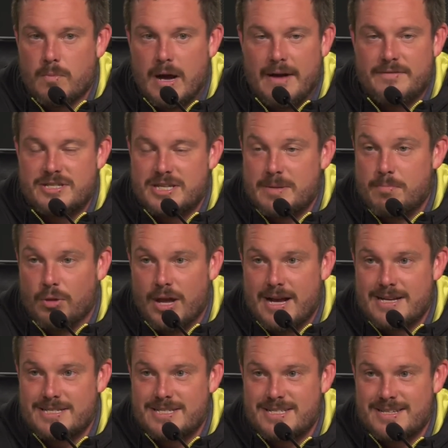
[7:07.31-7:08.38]
obviously
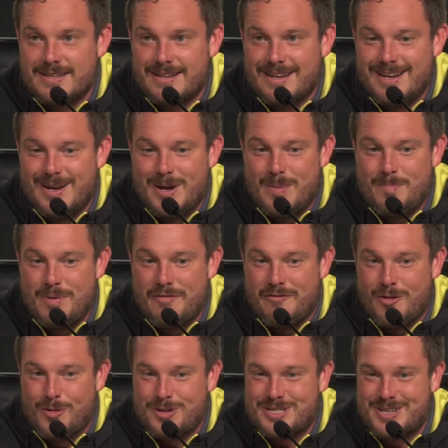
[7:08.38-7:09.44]
blessed, but
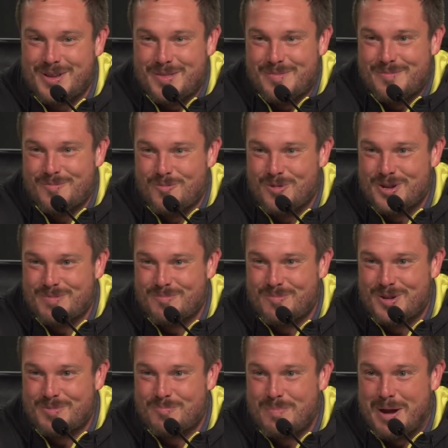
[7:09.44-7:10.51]
focused on what
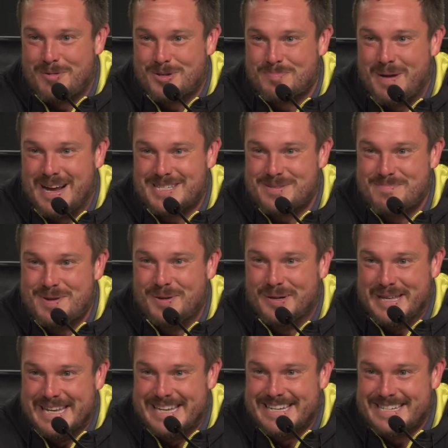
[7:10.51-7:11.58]
my
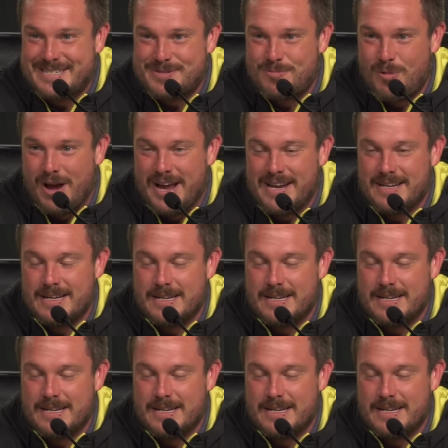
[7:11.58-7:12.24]
responsibility is, right?